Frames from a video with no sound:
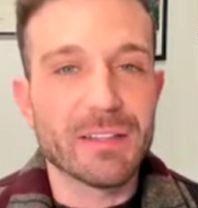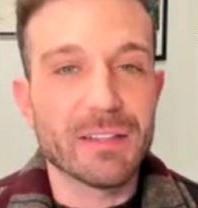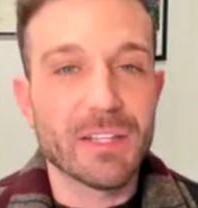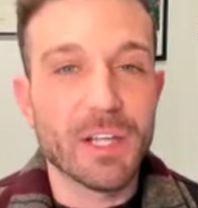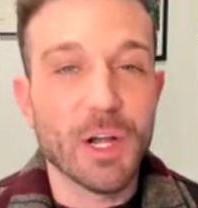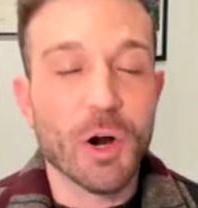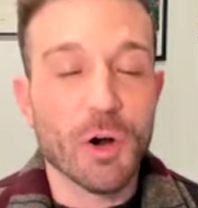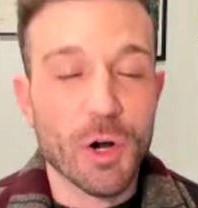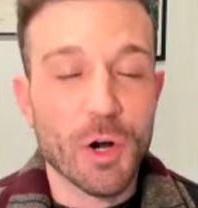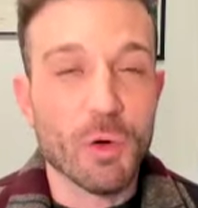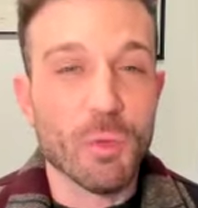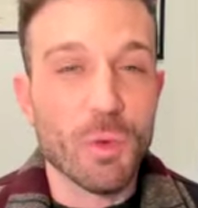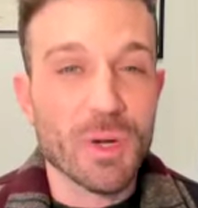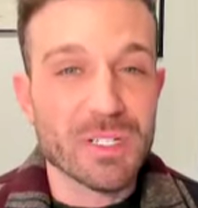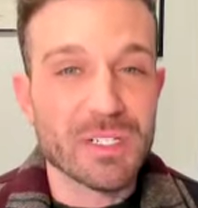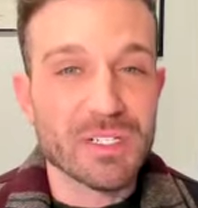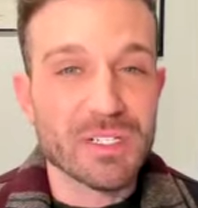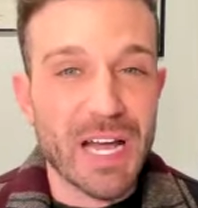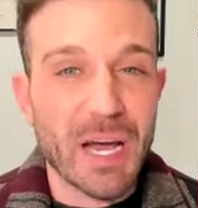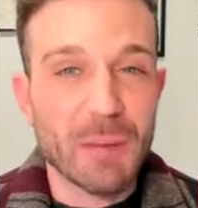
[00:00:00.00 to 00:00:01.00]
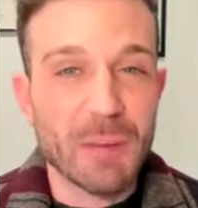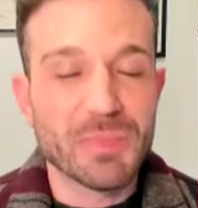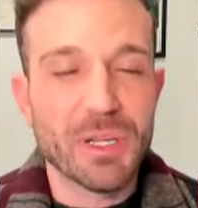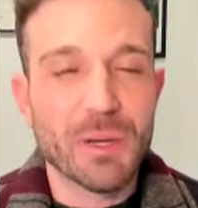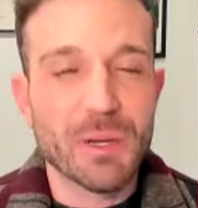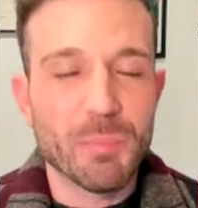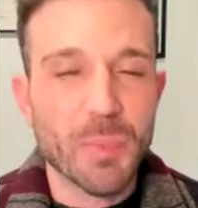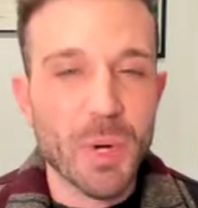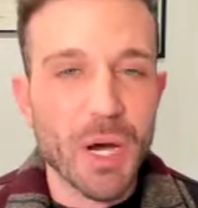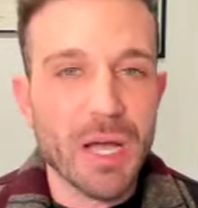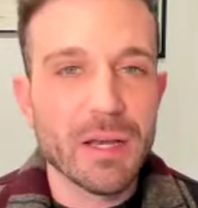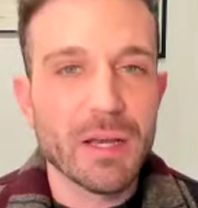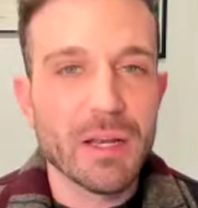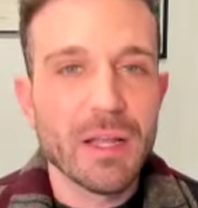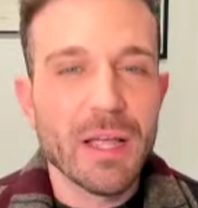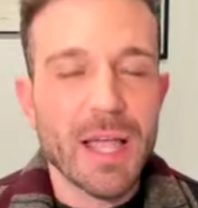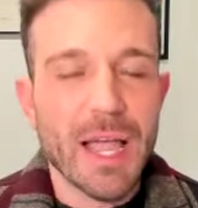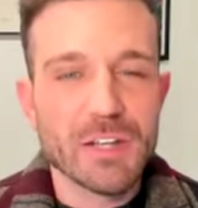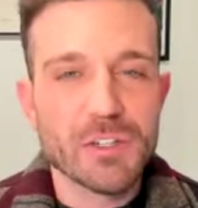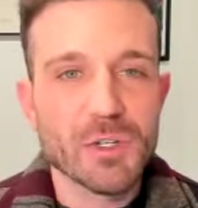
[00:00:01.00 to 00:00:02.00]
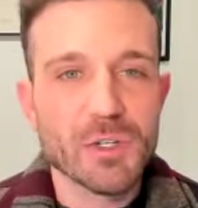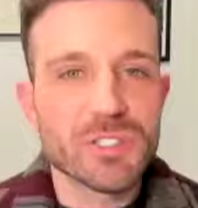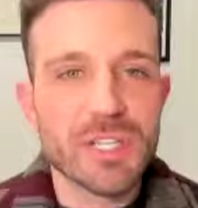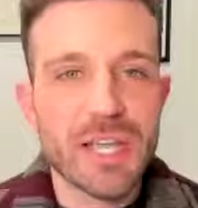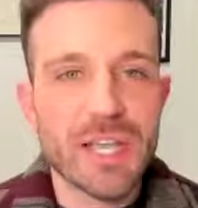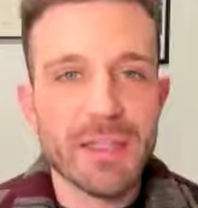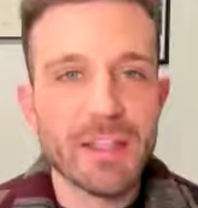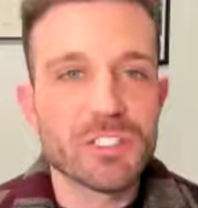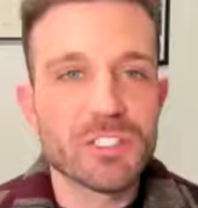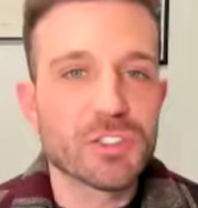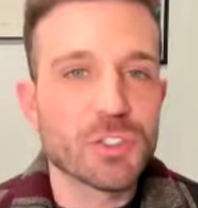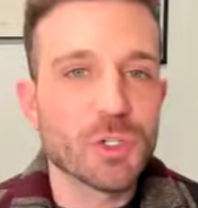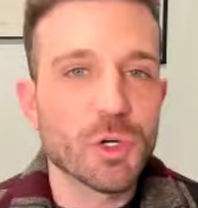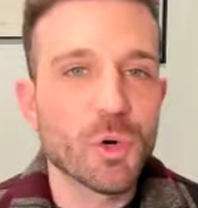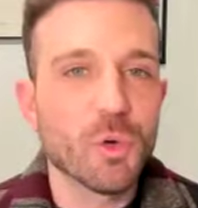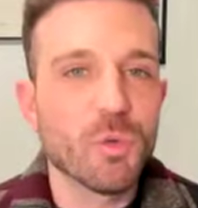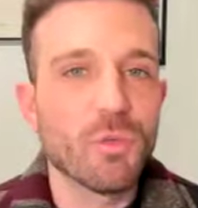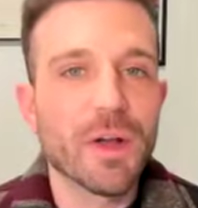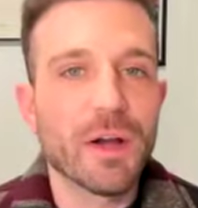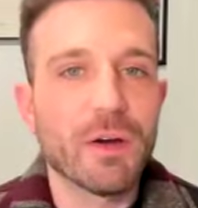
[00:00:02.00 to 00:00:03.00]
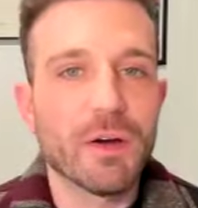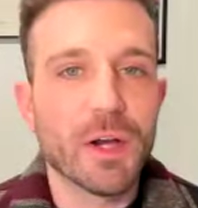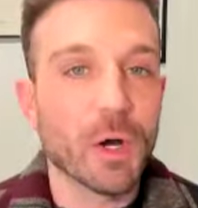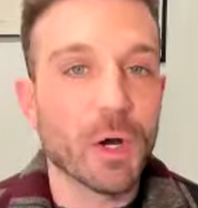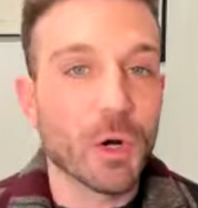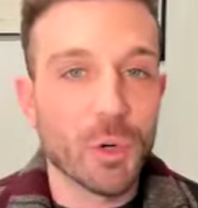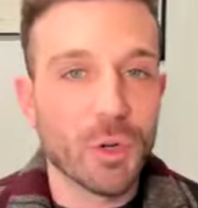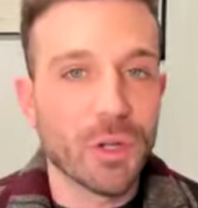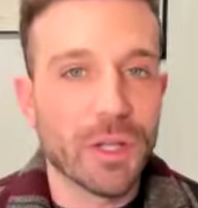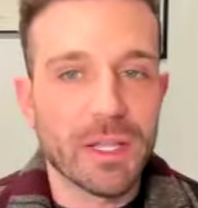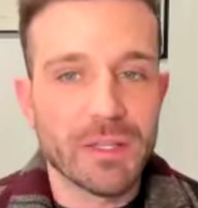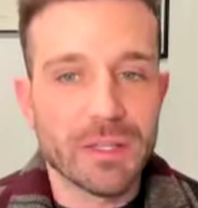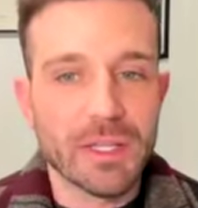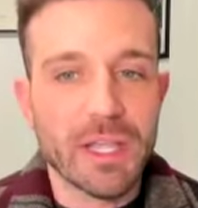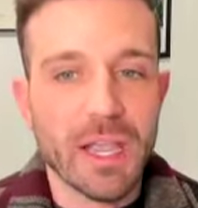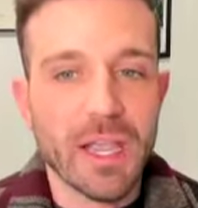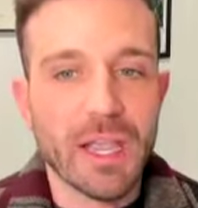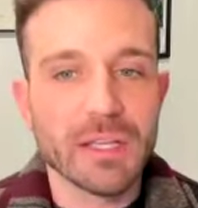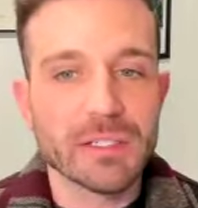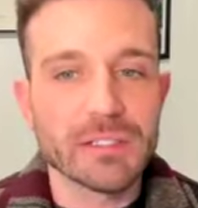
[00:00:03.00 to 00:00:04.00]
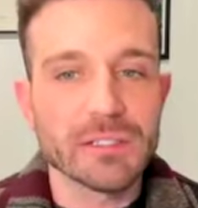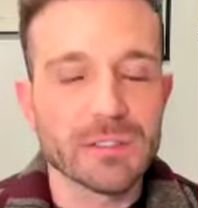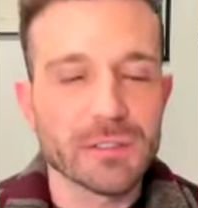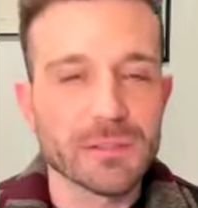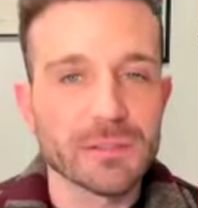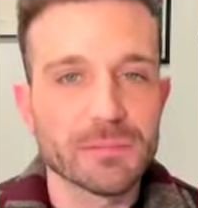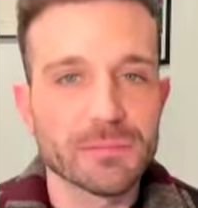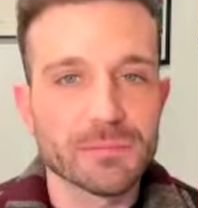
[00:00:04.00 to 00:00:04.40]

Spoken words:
the R&R was adopted, but as you say, it's still very early in the case.